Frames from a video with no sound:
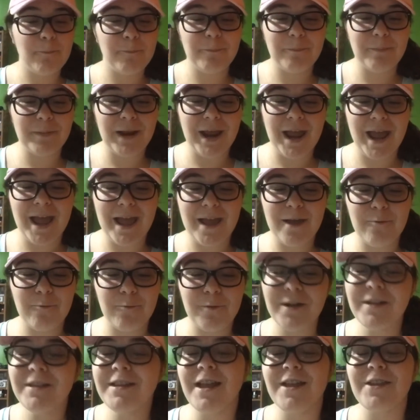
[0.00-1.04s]
But I
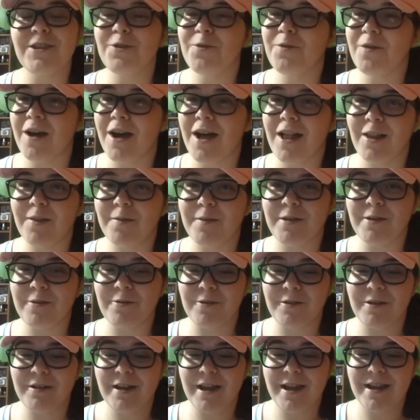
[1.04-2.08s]
will not do a Halloween
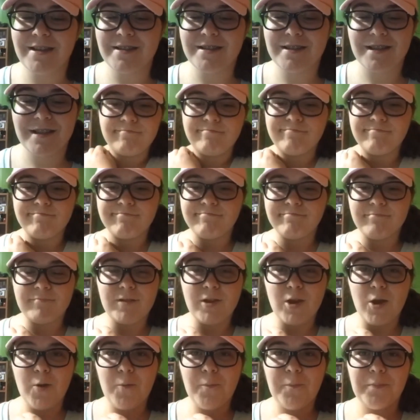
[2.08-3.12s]
Horror Night.
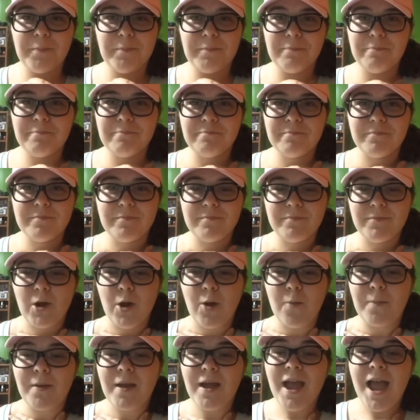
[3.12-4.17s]
Nope.
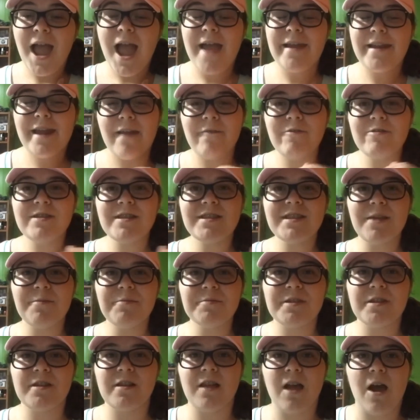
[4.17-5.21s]
Nope. And ever since I
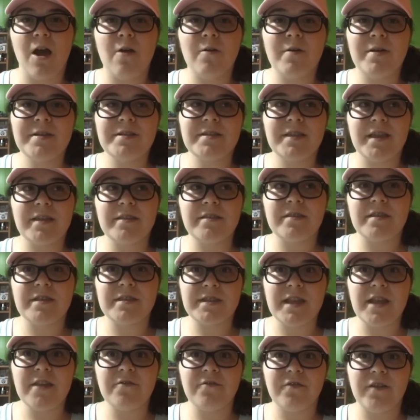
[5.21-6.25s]
was little, always like the
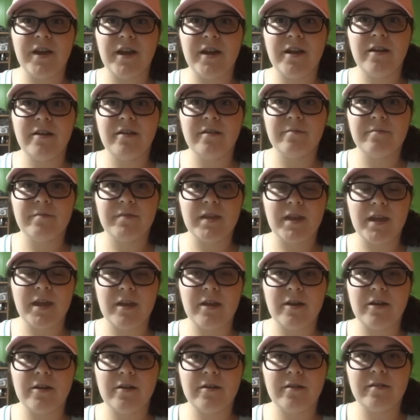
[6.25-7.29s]
state fair
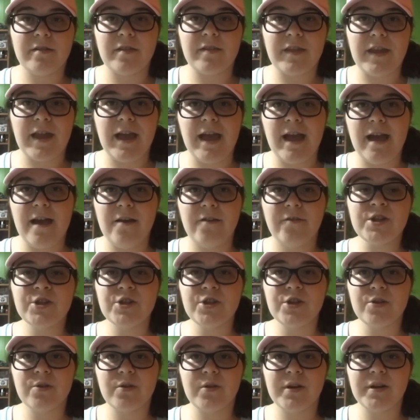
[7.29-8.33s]
here that they have in
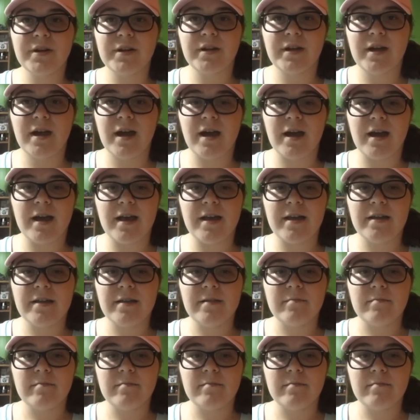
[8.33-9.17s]
New York uh,